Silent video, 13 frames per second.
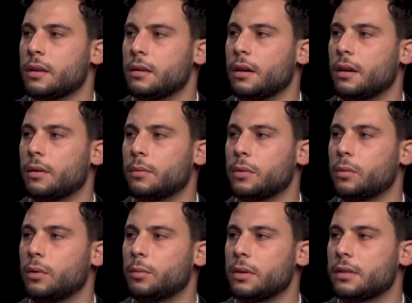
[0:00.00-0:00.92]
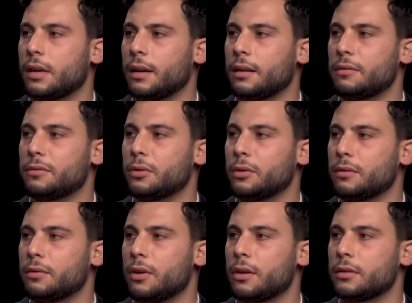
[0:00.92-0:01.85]
Yeah, I mean, we've been taking full
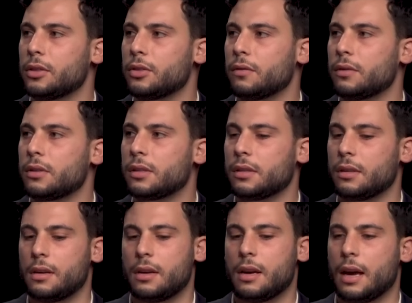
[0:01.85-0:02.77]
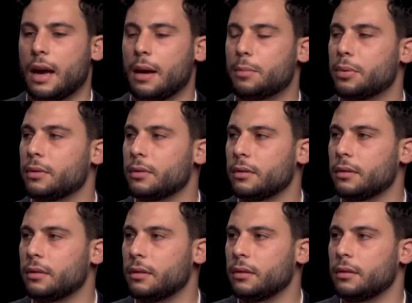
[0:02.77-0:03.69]
advantage of this app
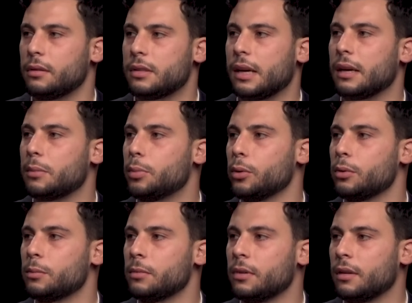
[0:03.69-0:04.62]
tech boom,